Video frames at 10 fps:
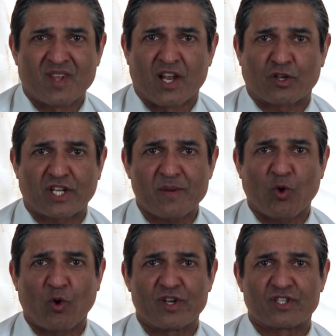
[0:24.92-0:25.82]
Now,
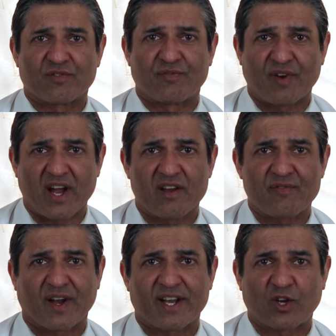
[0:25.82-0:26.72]
sleepwalking is a very,
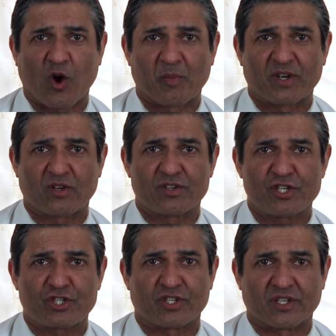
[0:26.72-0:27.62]
very common
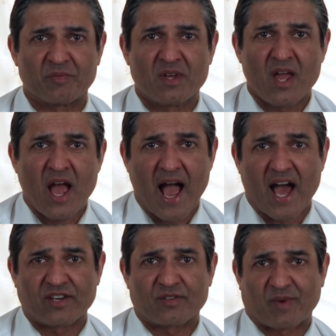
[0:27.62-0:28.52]
condition.
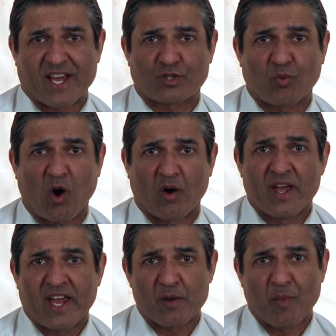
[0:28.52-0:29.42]
And guess
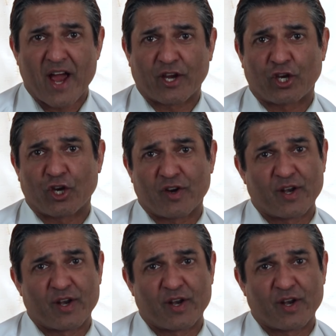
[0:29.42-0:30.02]
what? It might occur